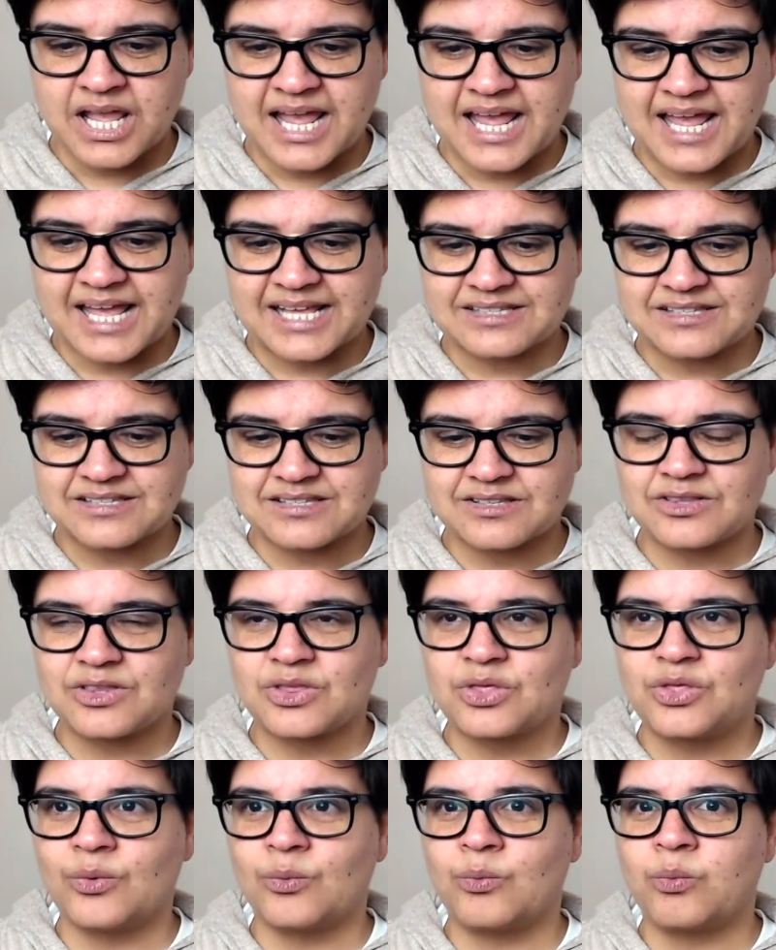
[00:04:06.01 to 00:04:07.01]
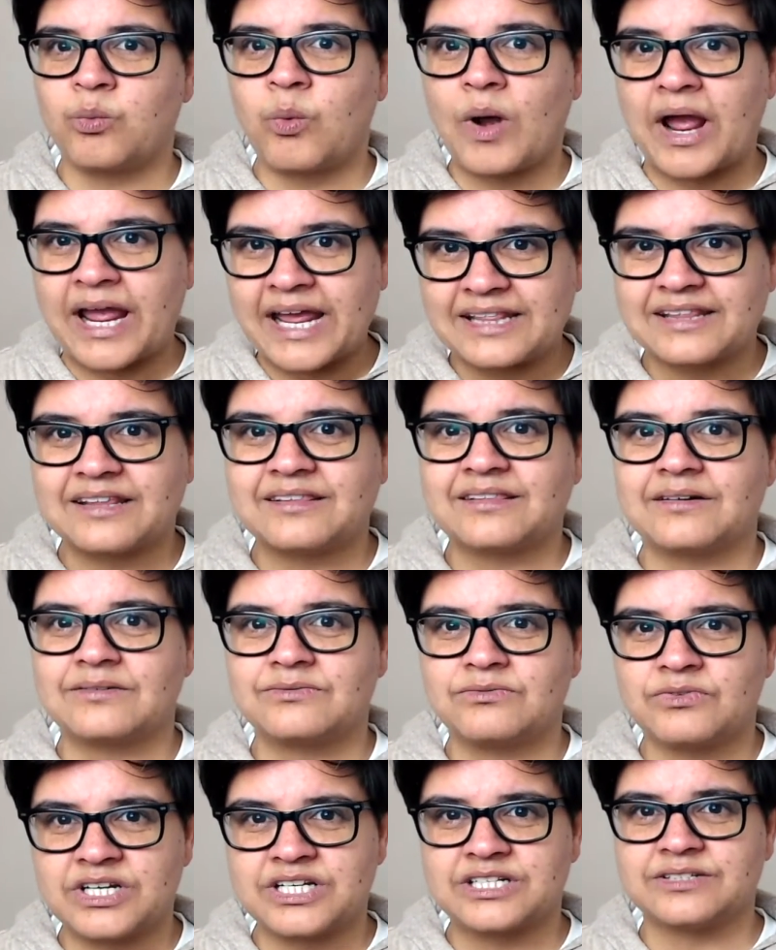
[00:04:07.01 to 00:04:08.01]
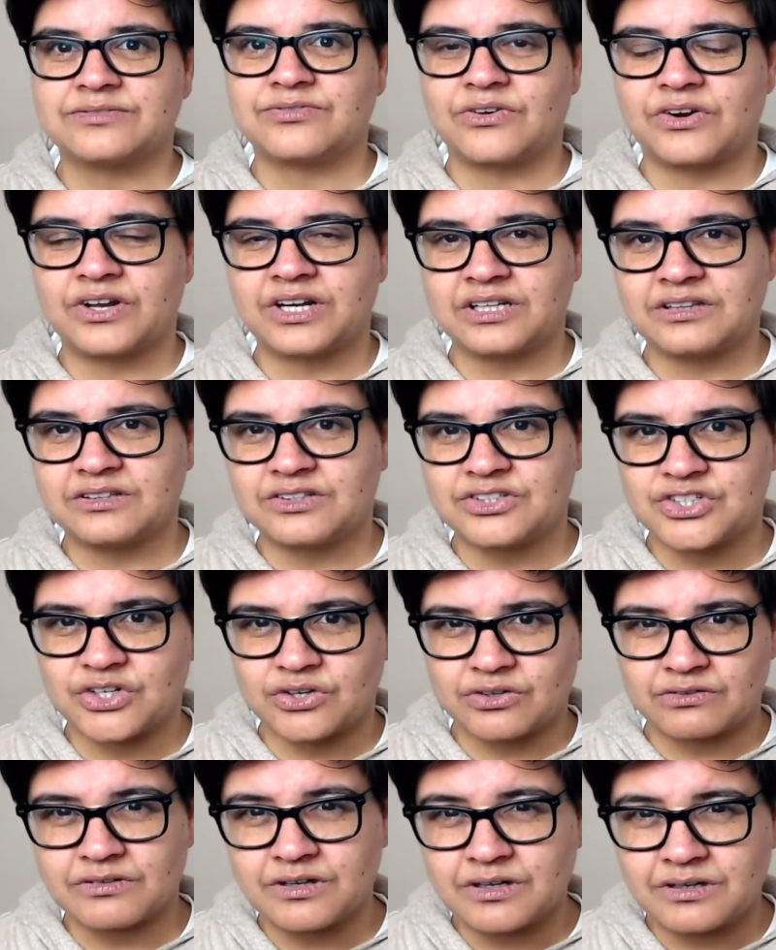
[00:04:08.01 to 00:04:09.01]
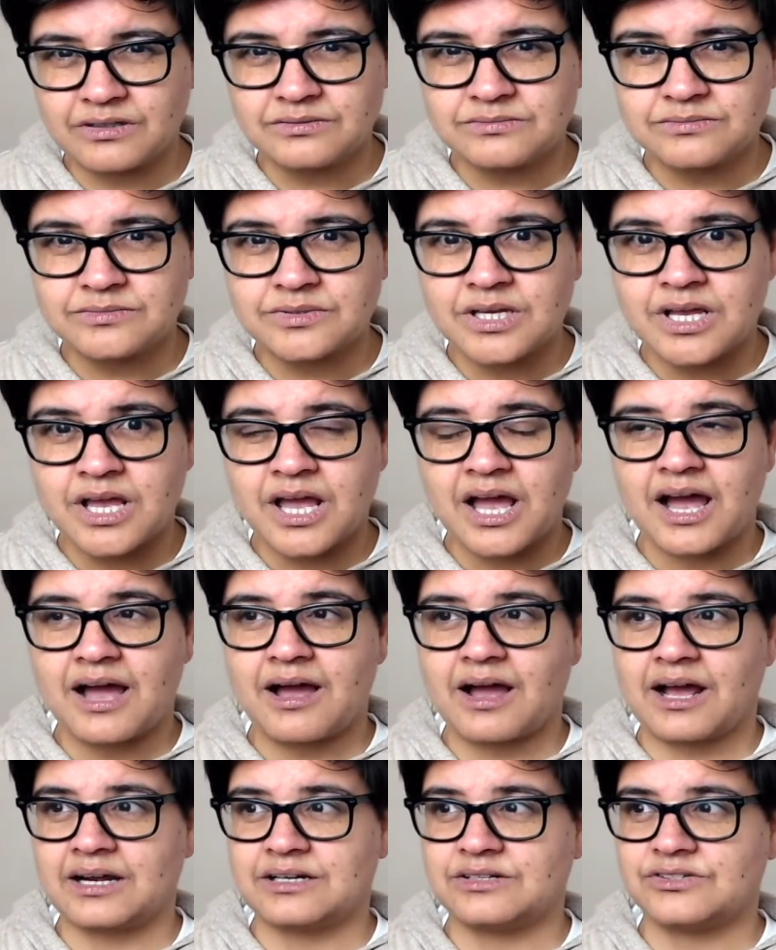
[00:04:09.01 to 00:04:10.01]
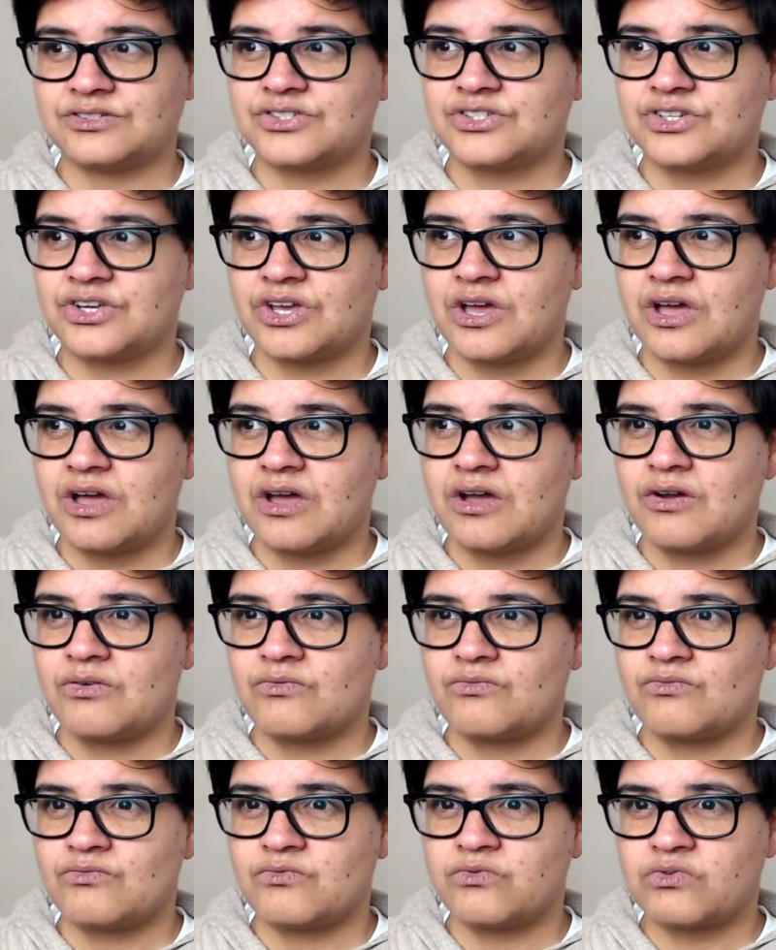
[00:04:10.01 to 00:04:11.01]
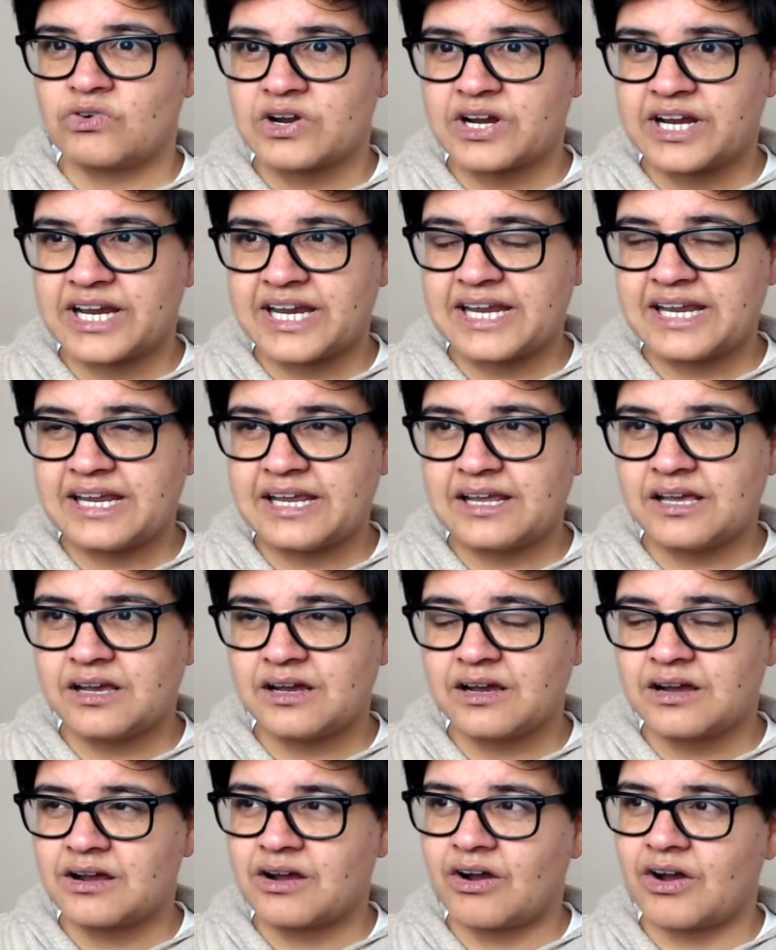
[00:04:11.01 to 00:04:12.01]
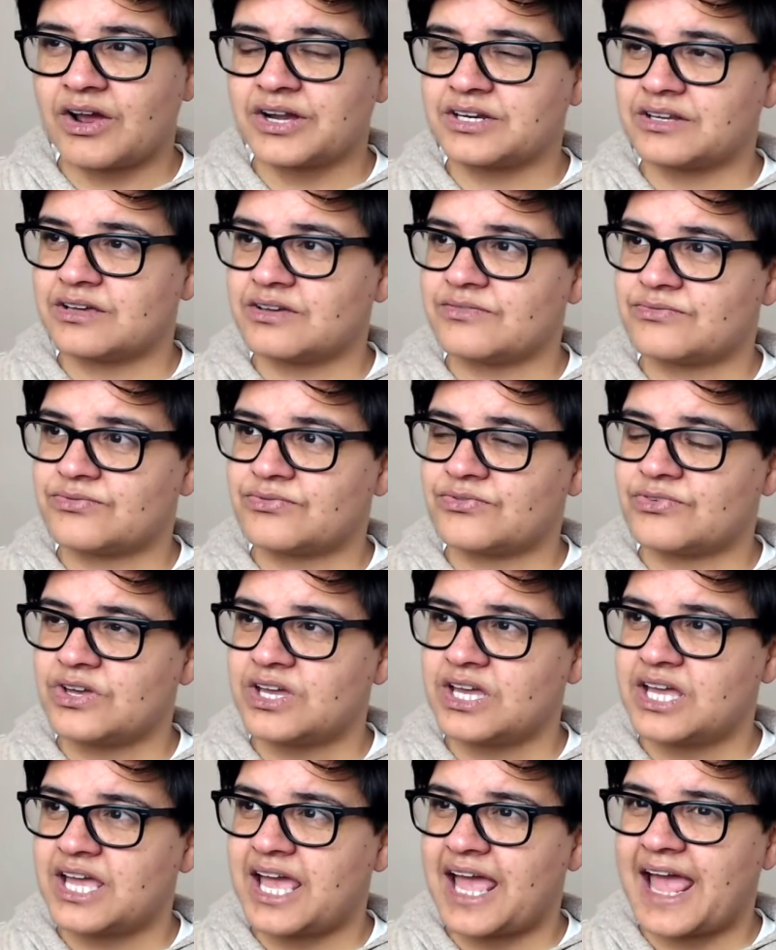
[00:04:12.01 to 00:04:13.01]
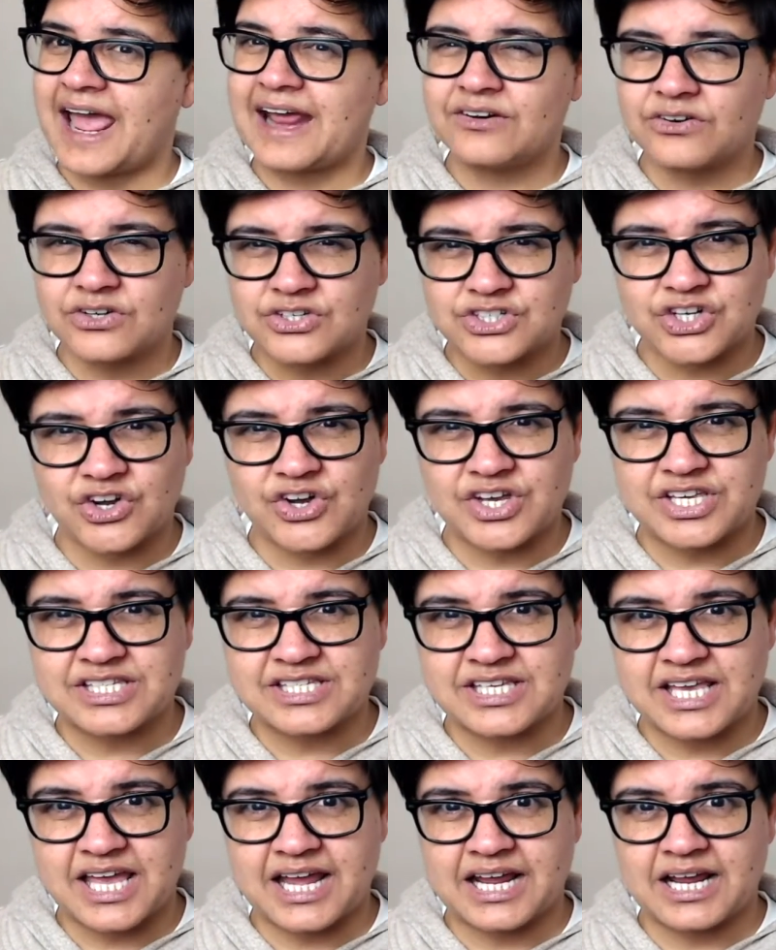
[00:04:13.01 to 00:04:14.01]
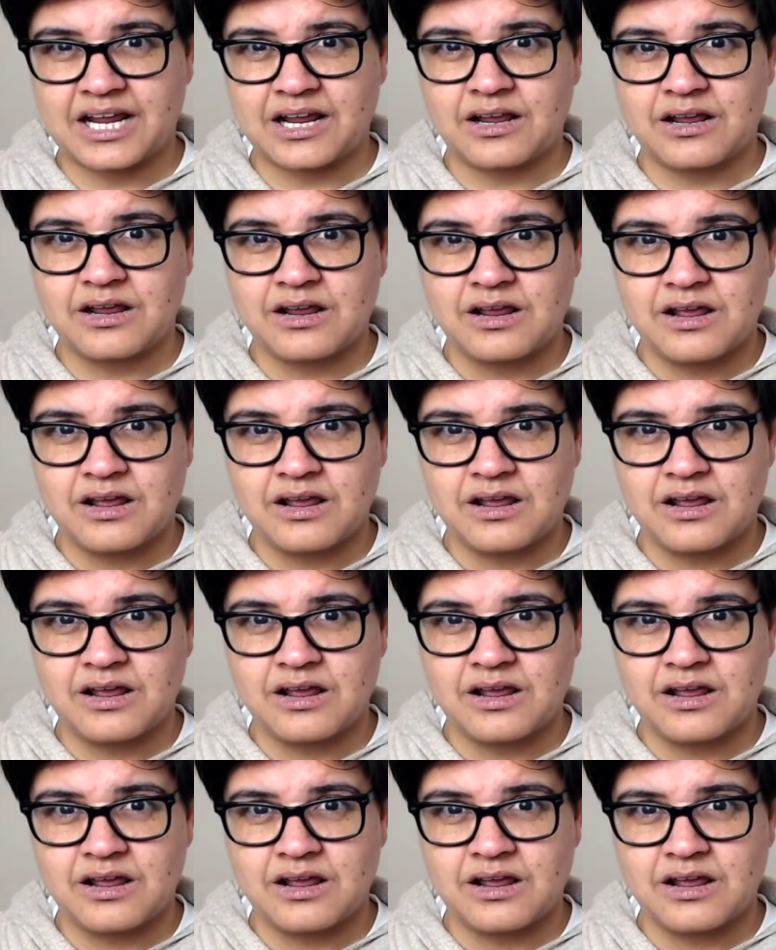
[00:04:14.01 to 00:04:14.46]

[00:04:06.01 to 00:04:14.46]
It's the way that they're redefining the genre and kind of energizing